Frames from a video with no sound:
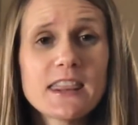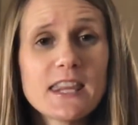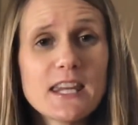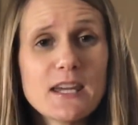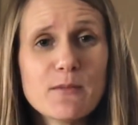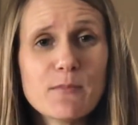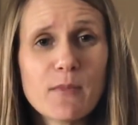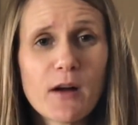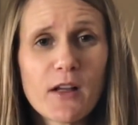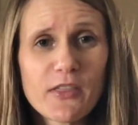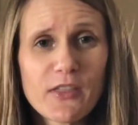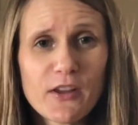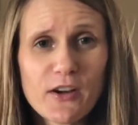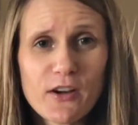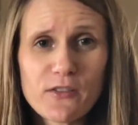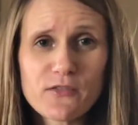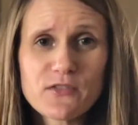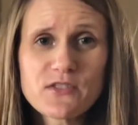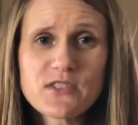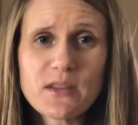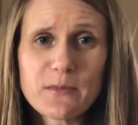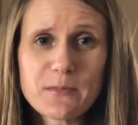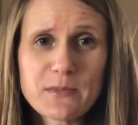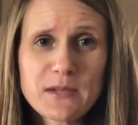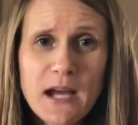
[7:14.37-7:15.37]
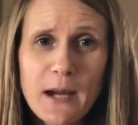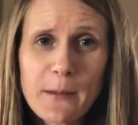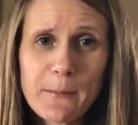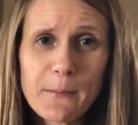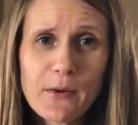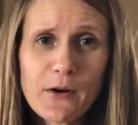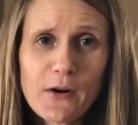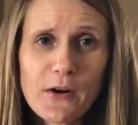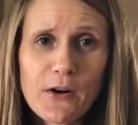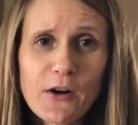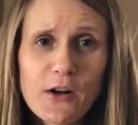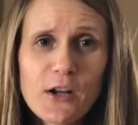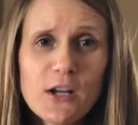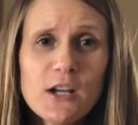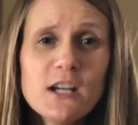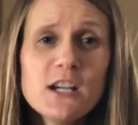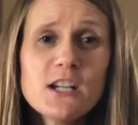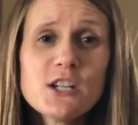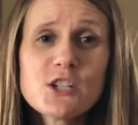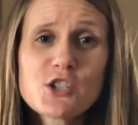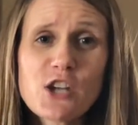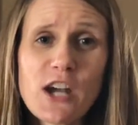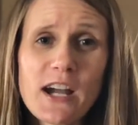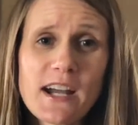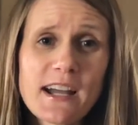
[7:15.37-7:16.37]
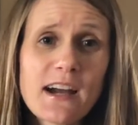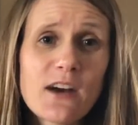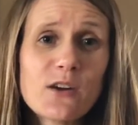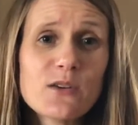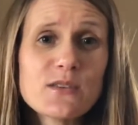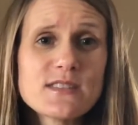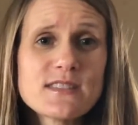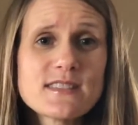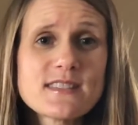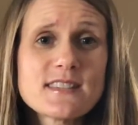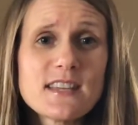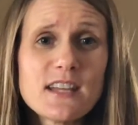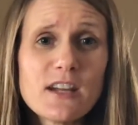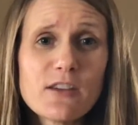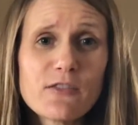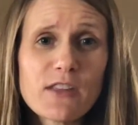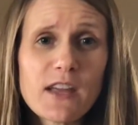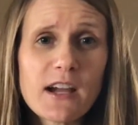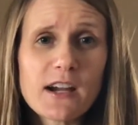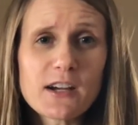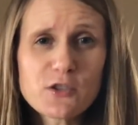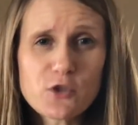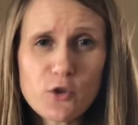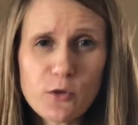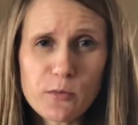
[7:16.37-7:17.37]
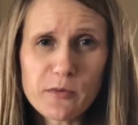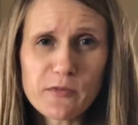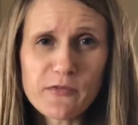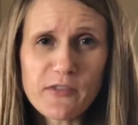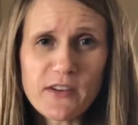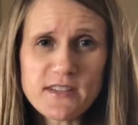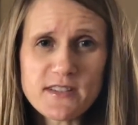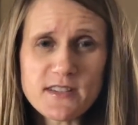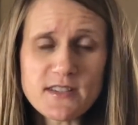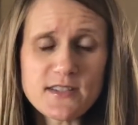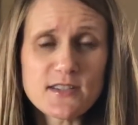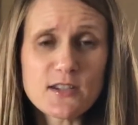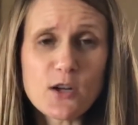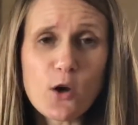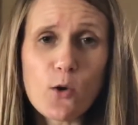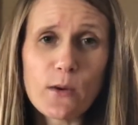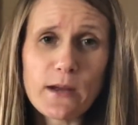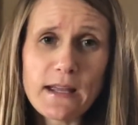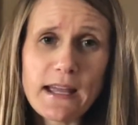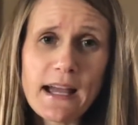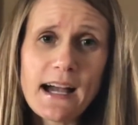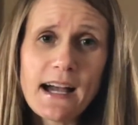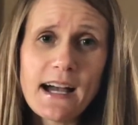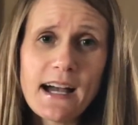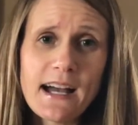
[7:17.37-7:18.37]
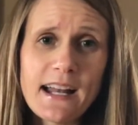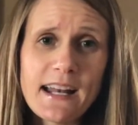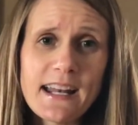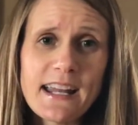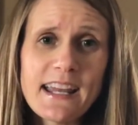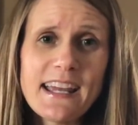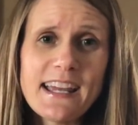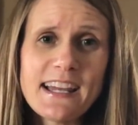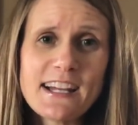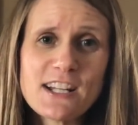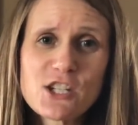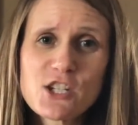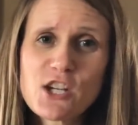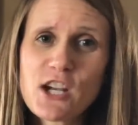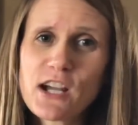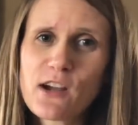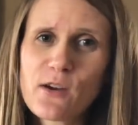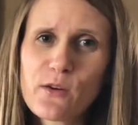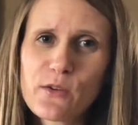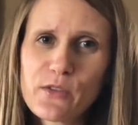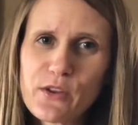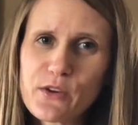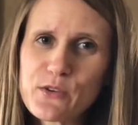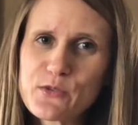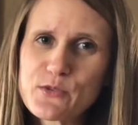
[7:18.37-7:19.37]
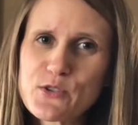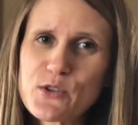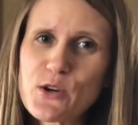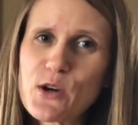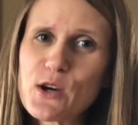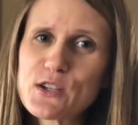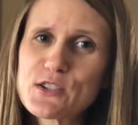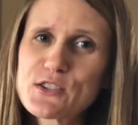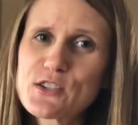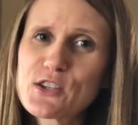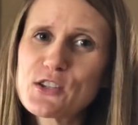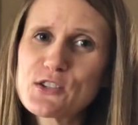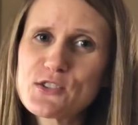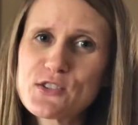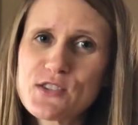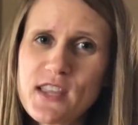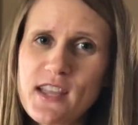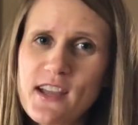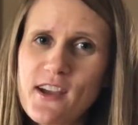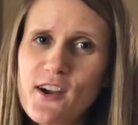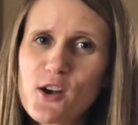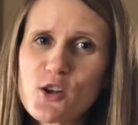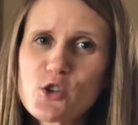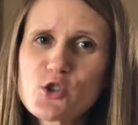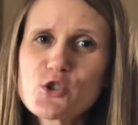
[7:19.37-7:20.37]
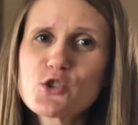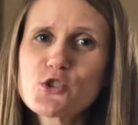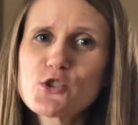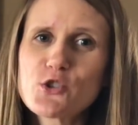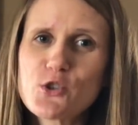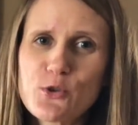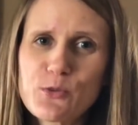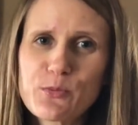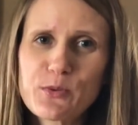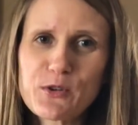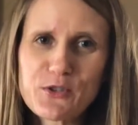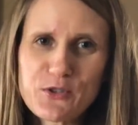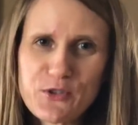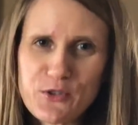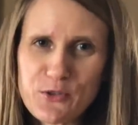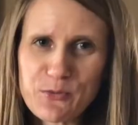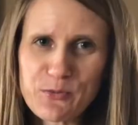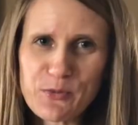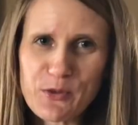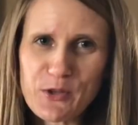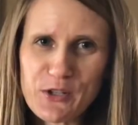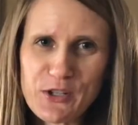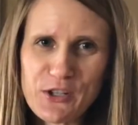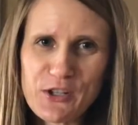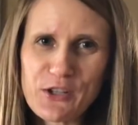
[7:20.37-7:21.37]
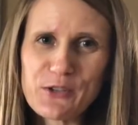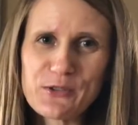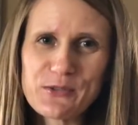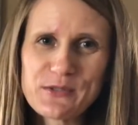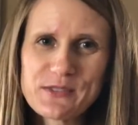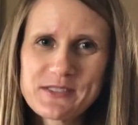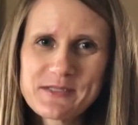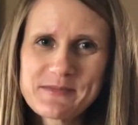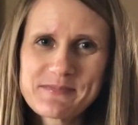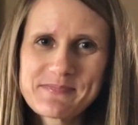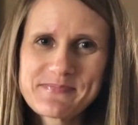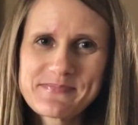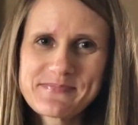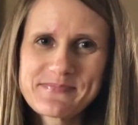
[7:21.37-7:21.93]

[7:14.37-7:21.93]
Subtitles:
the month of September, check out and see if the Oktoberfest is going on and check out those dogs because they are super, super cute.